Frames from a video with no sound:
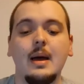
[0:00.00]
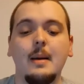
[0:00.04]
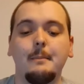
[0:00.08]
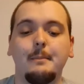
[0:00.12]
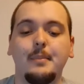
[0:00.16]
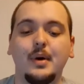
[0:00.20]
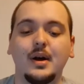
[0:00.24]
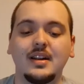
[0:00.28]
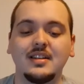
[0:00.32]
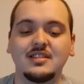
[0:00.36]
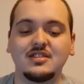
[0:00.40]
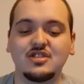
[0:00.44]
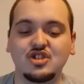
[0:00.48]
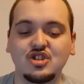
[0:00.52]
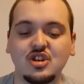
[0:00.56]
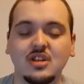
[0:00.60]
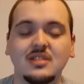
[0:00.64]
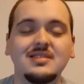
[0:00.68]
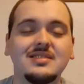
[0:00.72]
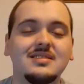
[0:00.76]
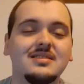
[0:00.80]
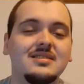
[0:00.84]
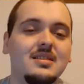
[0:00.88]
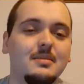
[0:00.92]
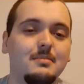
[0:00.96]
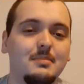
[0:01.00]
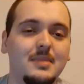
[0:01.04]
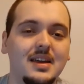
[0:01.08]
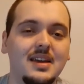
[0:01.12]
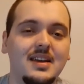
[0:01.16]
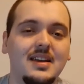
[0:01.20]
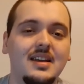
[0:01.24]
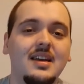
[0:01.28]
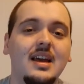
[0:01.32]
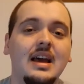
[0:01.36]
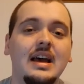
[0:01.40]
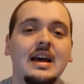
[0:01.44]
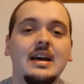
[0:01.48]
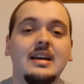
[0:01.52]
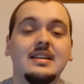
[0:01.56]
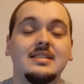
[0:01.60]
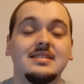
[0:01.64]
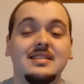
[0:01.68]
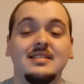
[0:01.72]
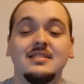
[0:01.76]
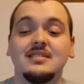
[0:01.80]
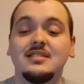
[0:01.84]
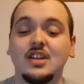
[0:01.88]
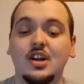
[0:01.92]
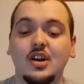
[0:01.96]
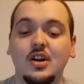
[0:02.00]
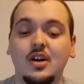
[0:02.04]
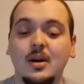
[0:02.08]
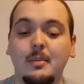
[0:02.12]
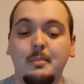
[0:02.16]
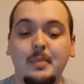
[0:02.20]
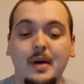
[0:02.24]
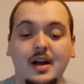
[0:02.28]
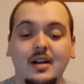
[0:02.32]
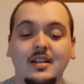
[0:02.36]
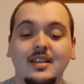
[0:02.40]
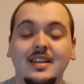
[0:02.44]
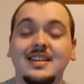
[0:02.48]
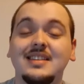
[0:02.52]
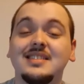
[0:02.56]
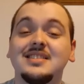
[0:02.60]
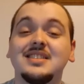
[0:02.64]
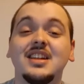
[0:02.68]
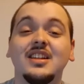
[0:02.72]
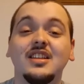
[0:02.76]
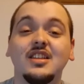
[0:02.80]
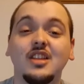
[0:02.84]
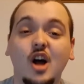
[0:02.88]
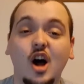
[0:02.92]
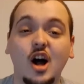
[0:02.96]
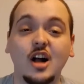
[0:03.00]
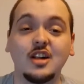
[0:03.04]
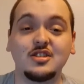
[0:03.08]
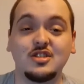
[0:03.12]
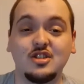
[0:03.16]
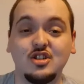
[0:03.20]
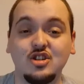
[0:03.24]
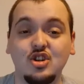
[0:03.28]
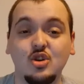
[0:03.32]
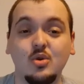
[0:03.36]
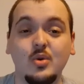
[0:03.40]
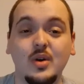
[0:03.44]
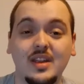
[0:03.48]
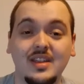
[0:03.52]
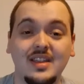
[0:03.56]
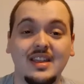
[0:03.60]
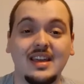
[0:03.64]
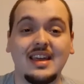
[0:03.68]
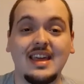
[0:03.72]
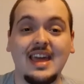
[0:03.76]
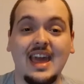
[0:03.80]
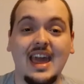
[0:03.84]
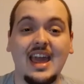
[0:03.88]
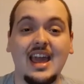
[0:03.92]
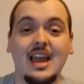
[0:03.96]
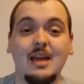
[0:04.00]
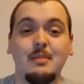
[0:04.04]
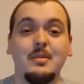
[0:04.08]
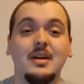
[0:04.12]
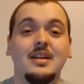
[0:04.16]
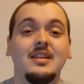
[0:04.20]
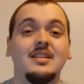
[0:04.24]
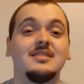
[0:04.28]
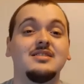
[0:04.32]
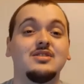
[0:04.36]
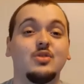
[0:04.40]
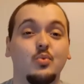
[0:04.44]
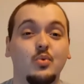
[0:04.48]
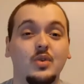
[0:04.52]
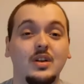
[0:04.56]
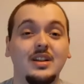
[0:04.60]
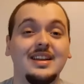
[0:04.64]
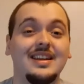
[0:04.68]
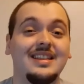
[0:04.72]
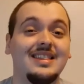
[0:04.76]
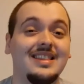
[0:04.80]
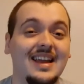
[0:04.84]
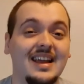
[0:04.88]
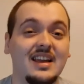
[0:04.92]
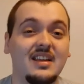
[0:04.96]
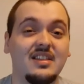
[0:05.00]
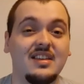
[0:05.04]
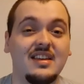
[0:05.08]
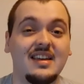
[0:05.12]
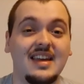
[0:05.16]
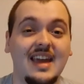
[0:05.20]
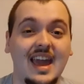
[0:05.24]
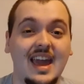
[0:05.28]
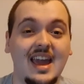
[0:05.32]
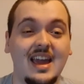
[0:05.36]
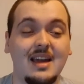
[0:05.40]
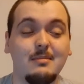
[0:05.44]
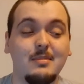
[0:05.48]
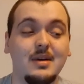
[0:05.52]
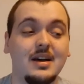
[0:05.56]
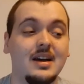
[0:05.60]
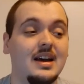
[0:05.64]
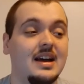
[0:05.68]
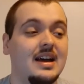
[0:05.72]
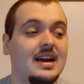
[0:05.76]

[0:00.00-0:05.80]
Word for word: But it's just, to me, since there apparently is a lot to do in the game and it's a really lengthy game,